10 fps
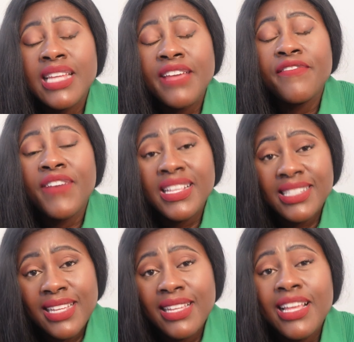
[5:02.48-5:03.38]
day
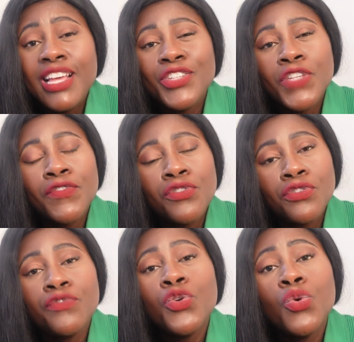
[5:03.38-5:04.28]
fasting, just for those
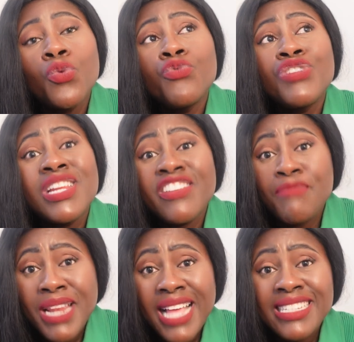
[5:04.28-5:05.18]
of you who really have
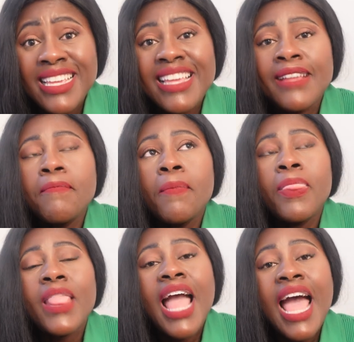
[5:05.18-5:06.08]
been asking,
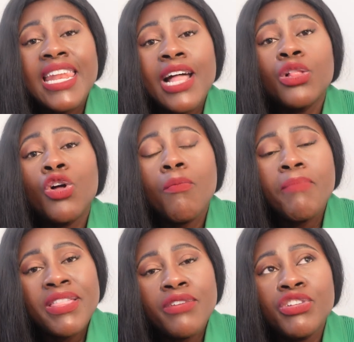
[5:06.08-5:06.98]
and I'll
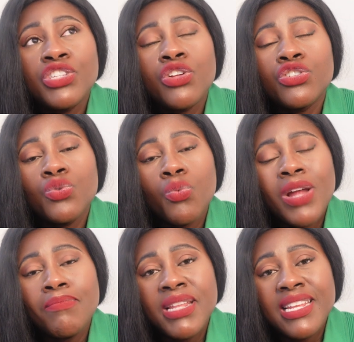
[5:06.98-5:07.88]
compare the results to
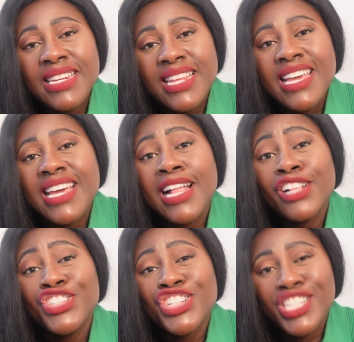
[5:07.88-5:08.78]
1 meal a day and I'll
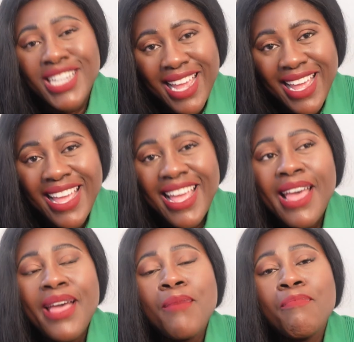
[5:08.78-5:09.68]
share.
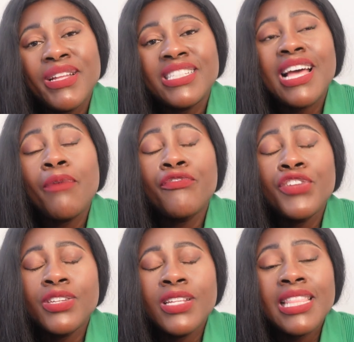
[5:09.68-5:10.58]
But
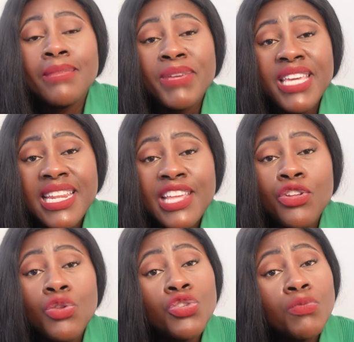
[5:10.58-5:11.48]
obviously at the beginning you
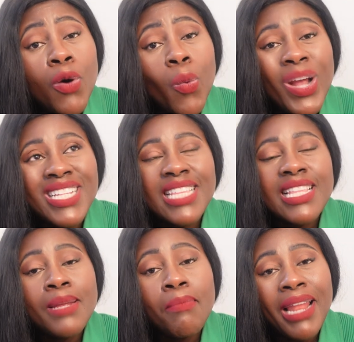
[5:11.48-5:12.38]
lose more weight and
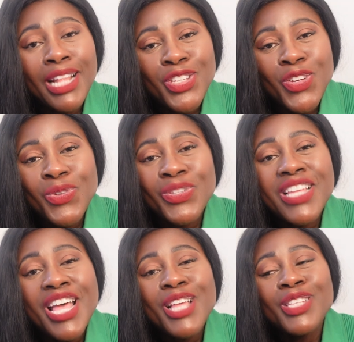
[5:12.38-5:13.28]
then it plateaus.
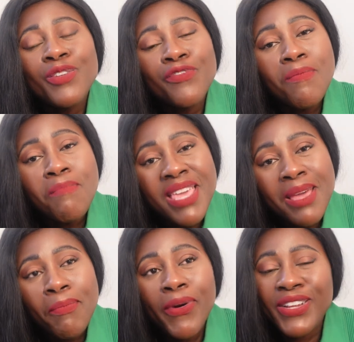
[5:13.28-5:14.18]
So for
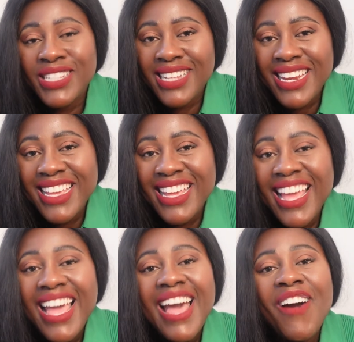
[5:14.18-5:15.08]
me personally,
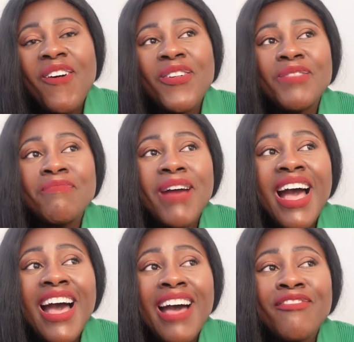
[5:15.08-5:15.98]

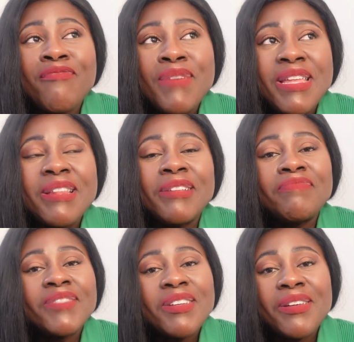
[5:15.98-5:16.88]
I have been
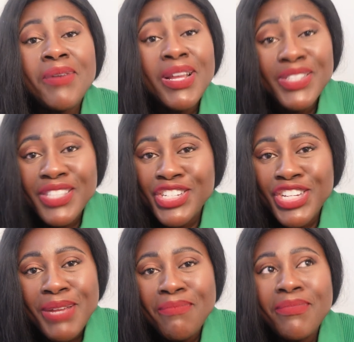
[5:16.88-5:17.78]
going to the
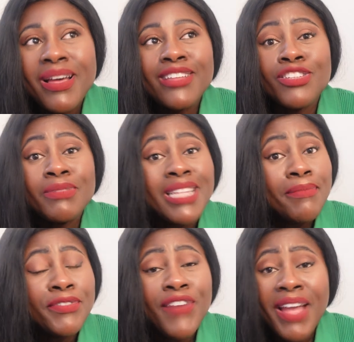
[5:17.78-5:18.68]
gym
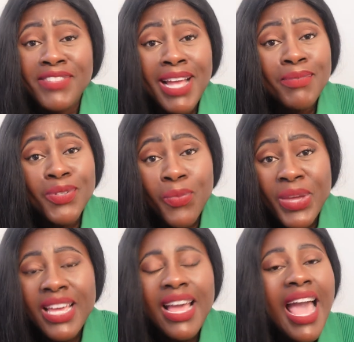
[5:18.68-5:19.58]
sometimes 5 times a
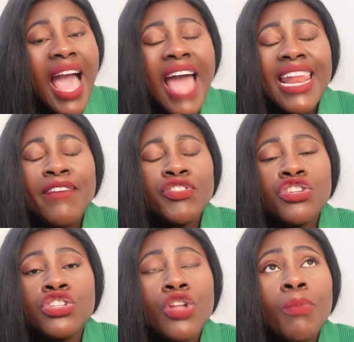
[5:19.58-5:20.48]
week, and I've
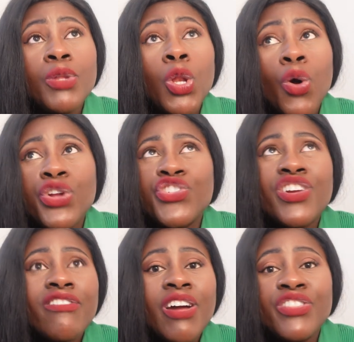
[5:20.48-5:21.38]
just stopped
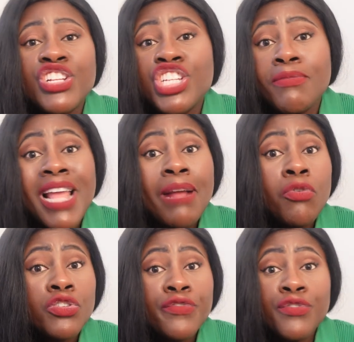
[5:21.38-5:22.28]
loitering around the gym like
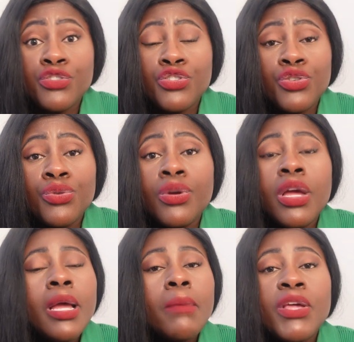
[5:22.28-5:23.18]
most of us do,
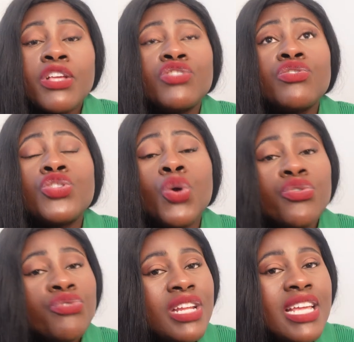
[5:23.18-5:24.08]
because you
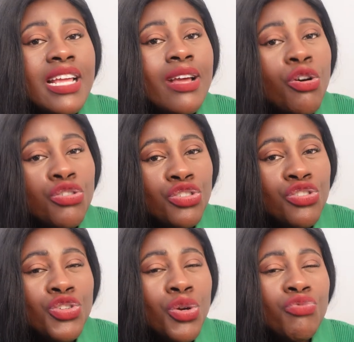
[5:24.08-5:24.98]
don't
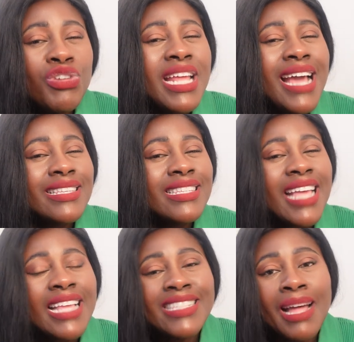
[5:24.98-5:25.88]
really
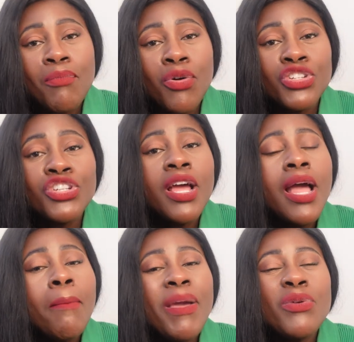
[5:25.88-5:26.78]
exercise that much,
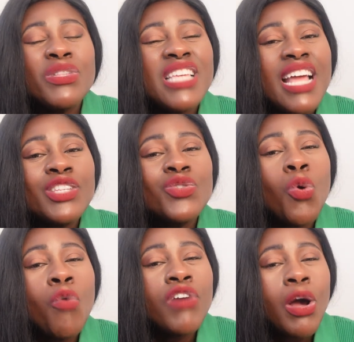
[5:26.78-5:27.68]
but you tend to
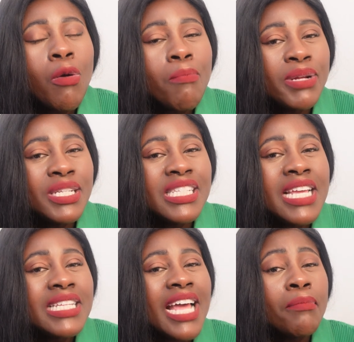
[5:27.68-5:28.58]

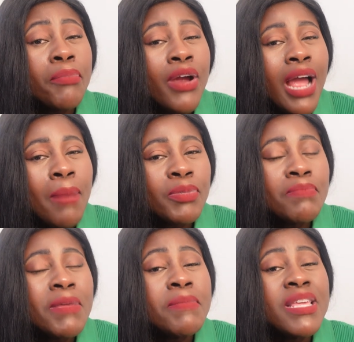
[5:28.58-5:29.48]
overcompensate and perhaps
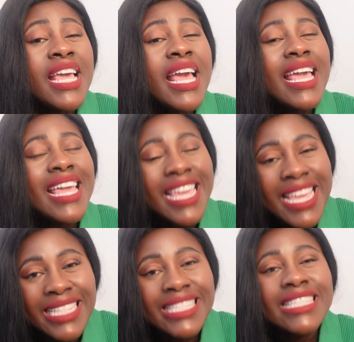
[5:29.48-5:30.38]
maybe
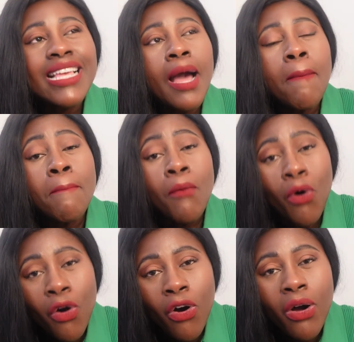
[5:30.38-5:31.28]
eat
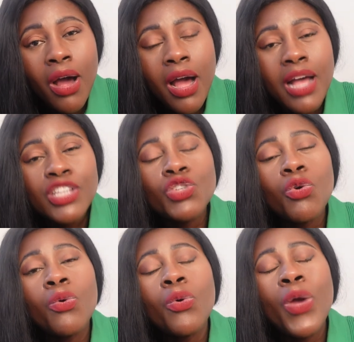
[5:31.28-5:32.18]
more.
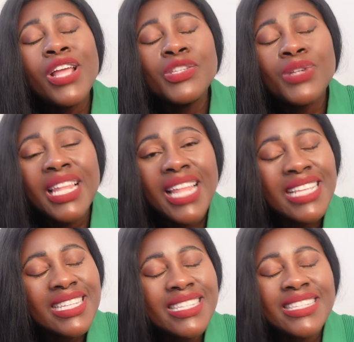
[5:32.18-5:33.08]
So going to
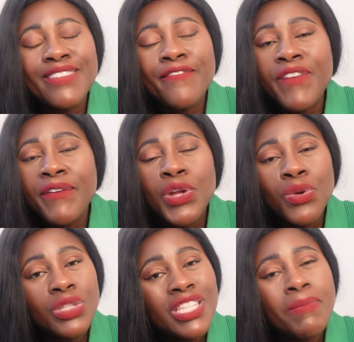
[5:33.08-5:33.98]
classes is a very
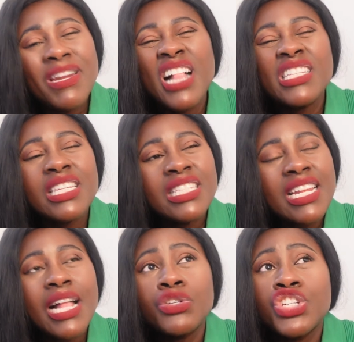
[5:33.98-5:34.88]
good tip. And as I said,
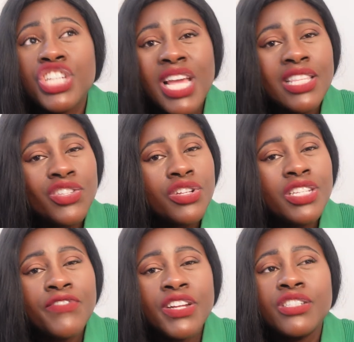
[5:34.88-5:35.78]
I'll share this in a
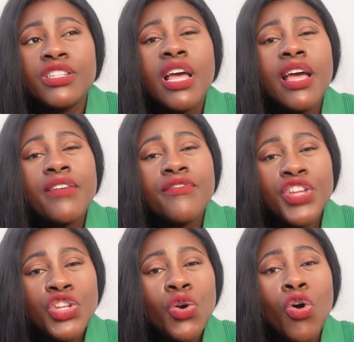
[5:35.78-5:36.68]
different
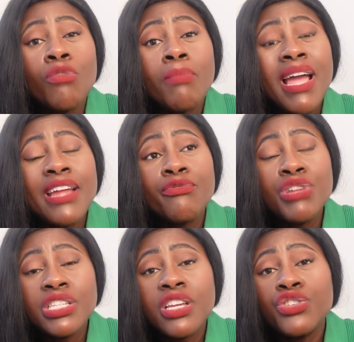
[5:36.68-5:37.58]
video on my
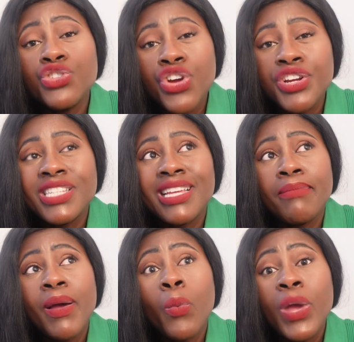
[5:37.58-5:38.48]
recent journeys and
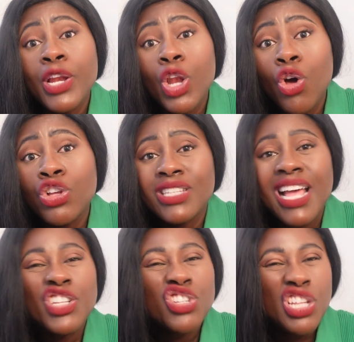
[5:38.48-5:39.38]
my weight loss,
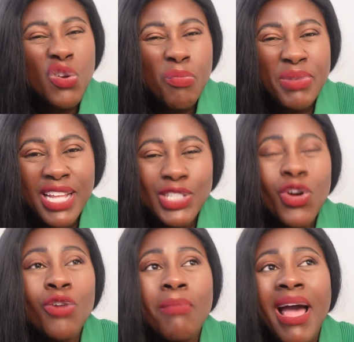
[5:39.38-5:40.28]
and just an update
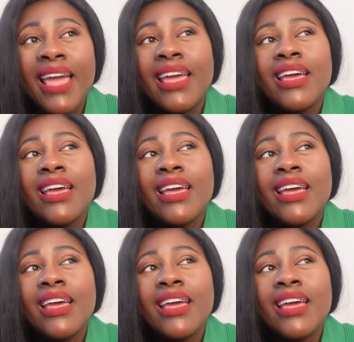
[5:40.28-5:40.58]
on my